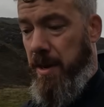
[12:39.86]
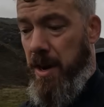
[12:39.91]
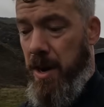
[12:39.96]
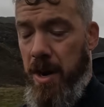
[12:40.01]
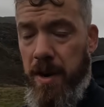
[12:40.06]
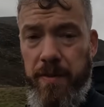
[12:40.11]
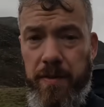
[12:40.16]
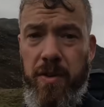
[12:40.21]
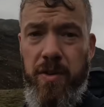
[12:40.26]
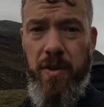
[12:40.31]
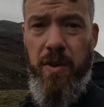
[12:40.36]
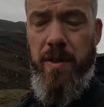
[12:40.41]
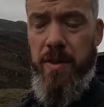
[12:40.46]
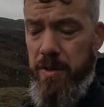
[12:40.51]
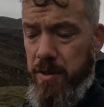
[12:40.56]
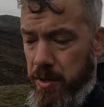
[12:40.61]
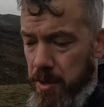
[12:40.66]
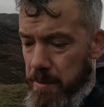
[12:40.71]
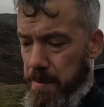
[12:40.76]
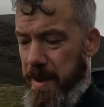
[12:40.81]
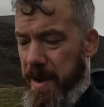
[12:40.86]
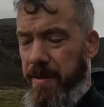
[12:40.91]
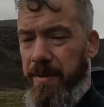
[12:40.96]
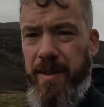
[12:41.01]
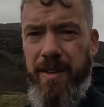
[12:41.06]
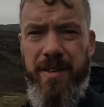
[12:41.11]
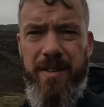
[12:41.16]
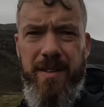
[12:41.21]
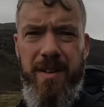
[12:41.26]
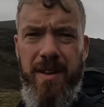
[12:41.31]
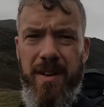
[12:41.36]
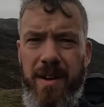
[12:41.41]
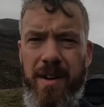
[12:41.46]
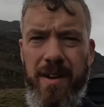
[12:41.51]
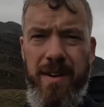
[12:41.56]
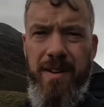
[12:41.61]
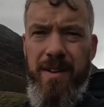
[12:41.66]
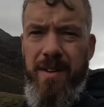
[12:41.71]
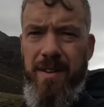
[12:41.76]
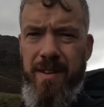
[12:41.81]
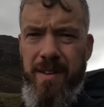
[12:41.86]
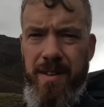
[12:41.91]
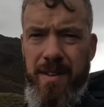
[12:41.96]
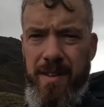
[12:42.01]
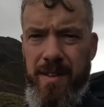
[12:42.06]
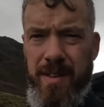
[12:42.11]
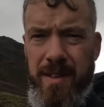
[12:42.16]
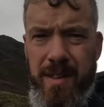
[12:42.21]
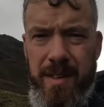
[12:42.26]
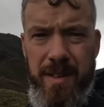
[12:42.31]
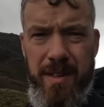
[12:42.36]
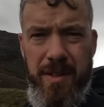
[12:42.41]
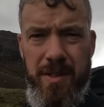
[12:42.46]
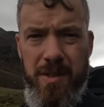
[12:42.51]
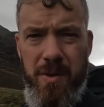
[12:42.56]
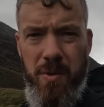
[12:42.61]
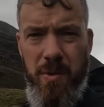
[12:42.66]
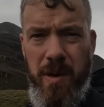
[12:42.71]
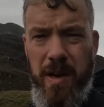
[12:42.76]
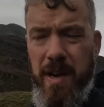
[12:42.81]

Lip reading: after doing the 2 mountains, and look, it's all